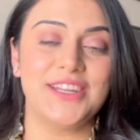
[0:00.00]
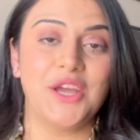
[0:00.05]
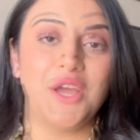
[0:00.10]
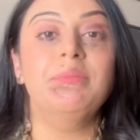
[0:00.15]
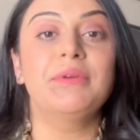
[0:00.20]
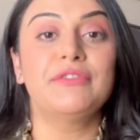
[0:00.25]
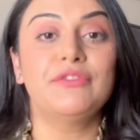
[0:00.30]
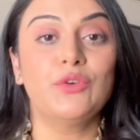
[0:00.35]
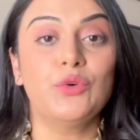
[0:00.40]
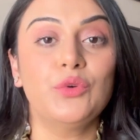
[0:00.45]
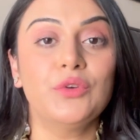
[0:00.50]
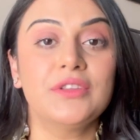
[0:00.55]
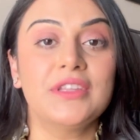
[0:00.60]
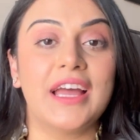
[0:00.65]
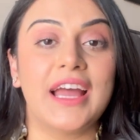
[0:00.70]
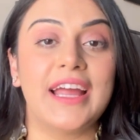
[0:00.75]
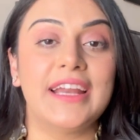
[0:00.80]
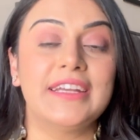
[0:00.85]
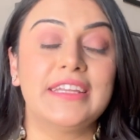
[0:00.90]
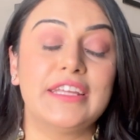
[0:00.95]
But before
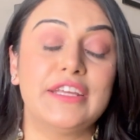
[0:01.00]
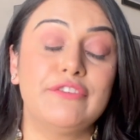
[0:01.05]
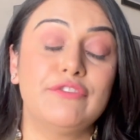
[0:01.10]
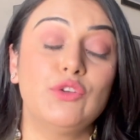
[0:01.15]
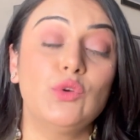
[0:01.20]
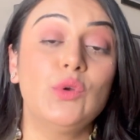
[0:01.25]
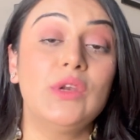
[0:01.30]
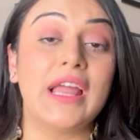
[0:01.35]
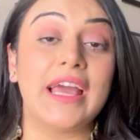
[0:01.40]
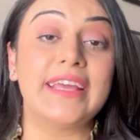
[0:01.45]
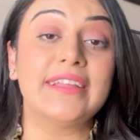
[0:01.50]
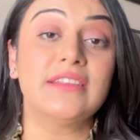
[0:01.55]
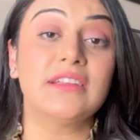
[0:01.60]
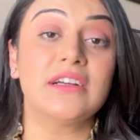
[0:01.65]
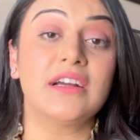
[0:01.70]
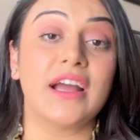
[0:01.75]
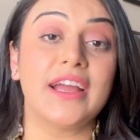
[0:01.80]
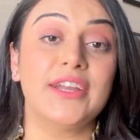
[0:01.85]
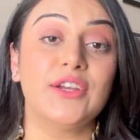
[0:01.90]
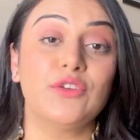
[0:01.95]
that, if you like the
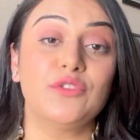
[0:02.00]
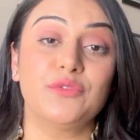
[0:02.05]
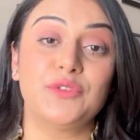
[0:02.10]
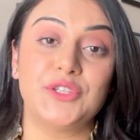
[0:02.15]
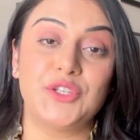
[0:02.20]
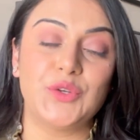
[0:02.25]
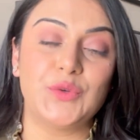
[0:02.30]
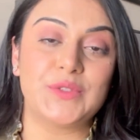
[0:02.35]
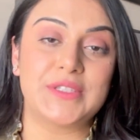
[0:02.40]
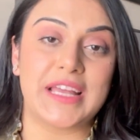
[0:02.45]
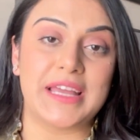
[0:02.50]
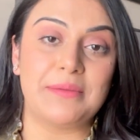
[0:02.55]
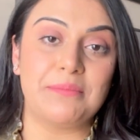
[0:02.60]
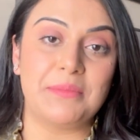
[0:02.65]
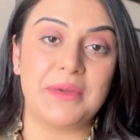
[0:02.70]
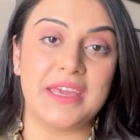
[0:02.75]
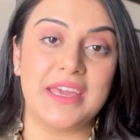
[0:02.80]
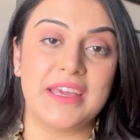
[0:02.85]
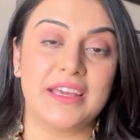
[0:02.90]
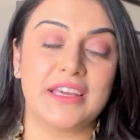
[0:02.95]
kind of videos I
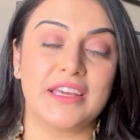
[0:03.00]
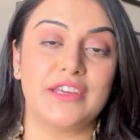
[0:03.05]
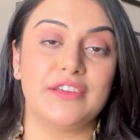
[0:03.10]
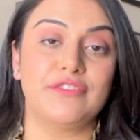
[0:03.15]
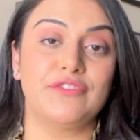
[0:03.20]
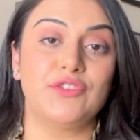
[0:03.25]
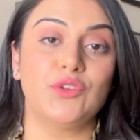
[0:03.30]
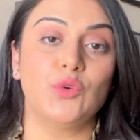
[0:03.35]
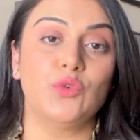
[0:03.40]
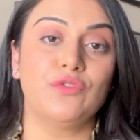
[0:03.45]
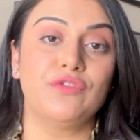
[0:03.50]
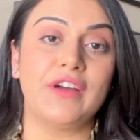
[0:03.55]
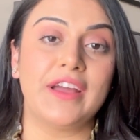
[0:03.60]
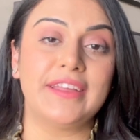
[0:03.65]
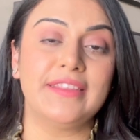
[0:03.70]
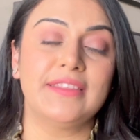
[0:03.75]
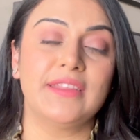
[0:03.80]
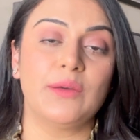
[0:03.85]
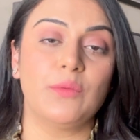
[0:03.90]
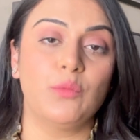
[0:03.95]
make, if you
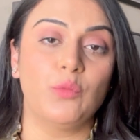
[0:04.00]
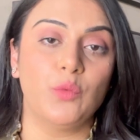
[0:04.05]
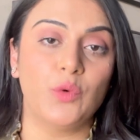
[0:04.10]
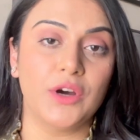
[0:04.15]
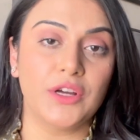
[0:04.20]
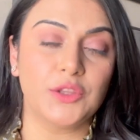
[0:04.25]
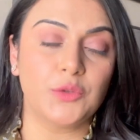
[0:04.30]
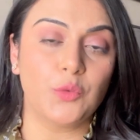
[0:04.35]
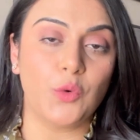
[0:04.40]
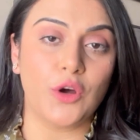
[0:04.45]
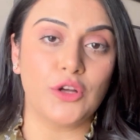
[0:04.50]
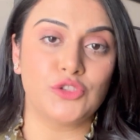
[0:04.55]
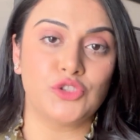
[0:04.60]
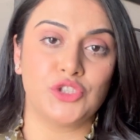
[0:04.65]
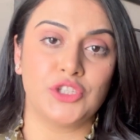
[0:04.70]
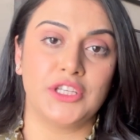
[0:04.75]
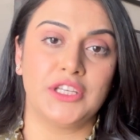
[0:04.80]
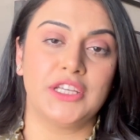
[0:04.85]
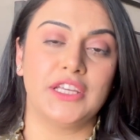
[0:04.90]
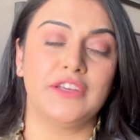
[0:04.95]
find them worth
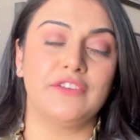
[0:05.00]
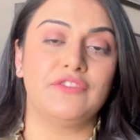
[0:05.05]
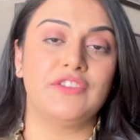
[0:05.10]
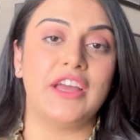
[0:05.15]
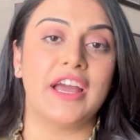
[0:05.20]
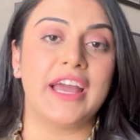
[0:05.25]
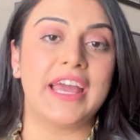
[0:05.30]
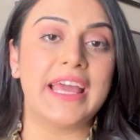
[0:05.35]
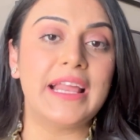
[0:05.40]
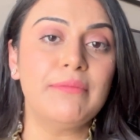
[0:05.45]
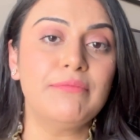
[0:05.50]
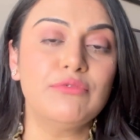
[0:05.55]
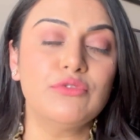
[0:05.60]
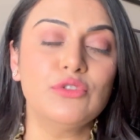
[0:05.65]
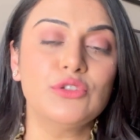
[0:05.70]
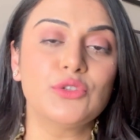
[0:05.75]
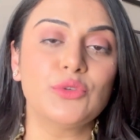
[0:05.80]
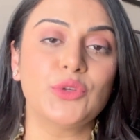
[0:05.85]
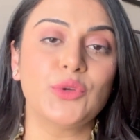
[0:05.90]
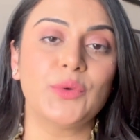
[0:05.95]
watching, if they are
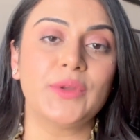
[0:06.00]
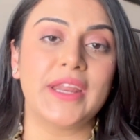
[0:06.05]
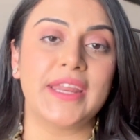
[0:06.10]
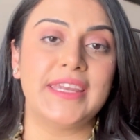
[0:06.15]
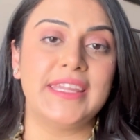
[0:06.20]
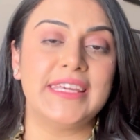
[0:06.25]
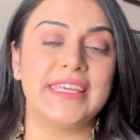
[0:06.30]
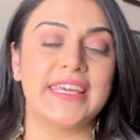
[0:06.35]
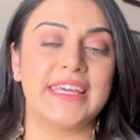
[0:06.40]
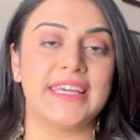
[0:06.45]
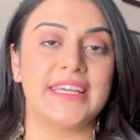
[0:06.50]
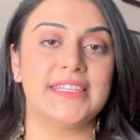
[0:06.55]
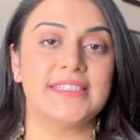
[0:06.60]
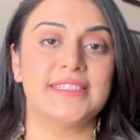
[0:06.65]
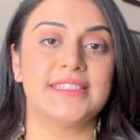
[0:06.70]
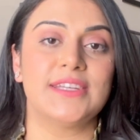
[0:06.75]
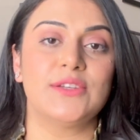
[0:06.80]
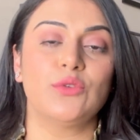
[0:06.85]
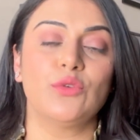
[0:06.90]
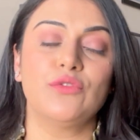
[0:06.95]
helpful to you in any
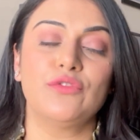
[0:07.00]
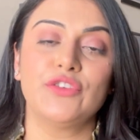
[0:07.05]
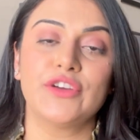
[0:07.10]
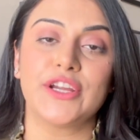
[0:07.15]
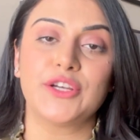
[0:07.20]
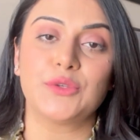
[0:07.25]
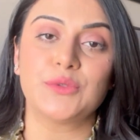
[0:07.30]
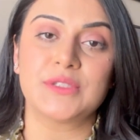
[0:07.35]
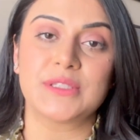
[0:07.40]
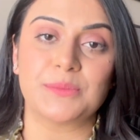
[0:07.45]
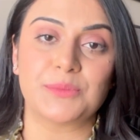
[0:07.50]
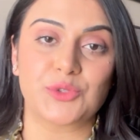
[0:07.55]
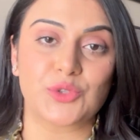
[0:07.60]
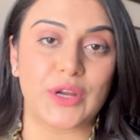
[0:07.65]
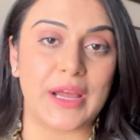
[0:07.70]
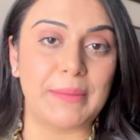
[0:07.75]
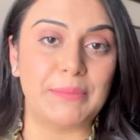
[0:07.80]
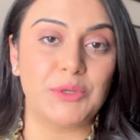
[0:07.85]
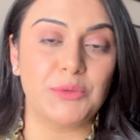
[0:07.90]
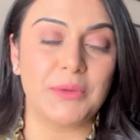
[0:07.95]
case, then don't forget to
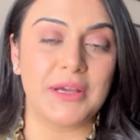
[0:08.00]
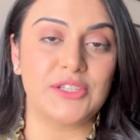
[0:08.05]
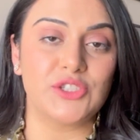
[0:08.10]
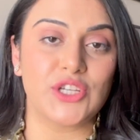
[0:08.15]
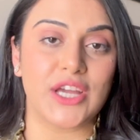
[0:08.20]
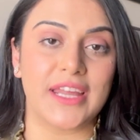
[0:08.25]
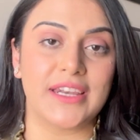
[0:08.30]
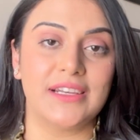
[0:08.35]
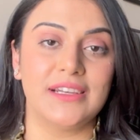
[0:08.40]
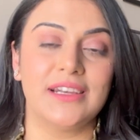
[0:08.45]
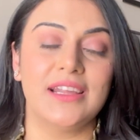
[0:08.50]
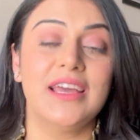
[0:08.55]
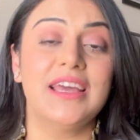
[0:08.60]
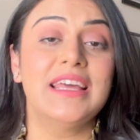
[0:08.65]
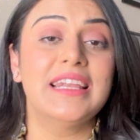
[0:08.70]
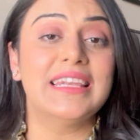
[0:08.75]
subscribe to my channel,